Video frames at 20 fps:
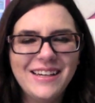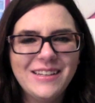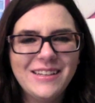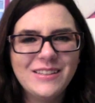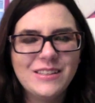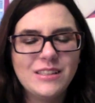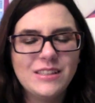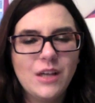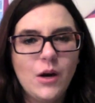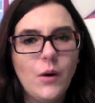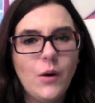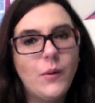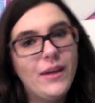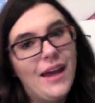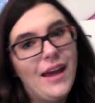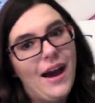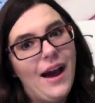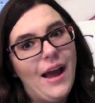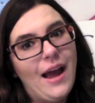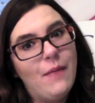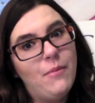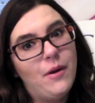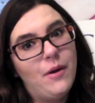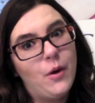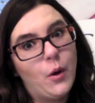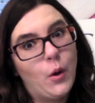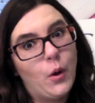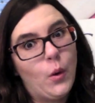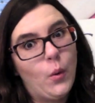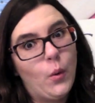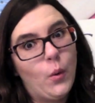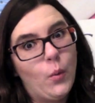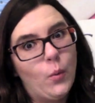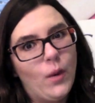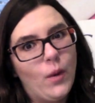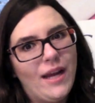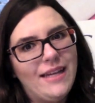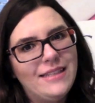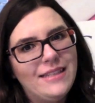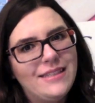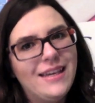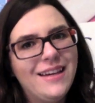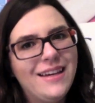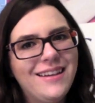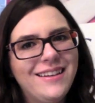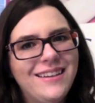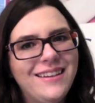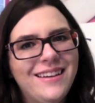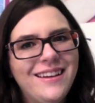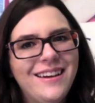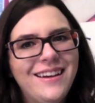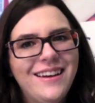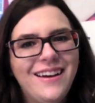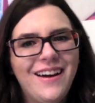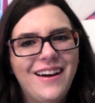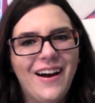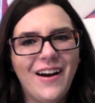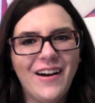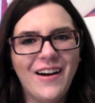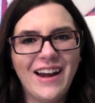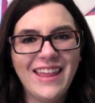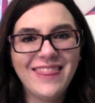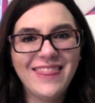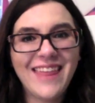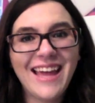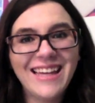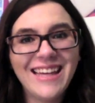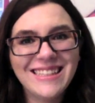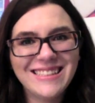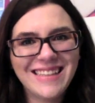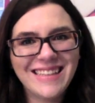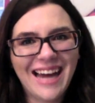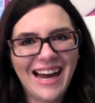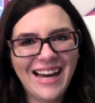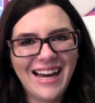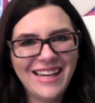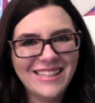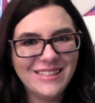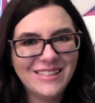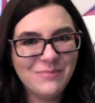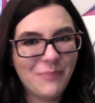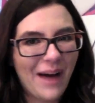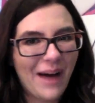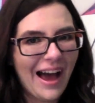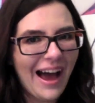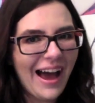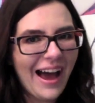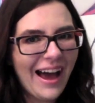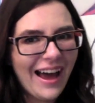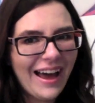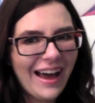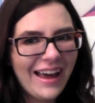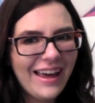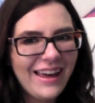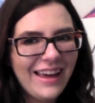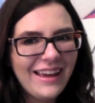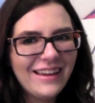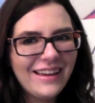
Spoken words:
So yeah, I better go write. All right, thanks guys. Bye.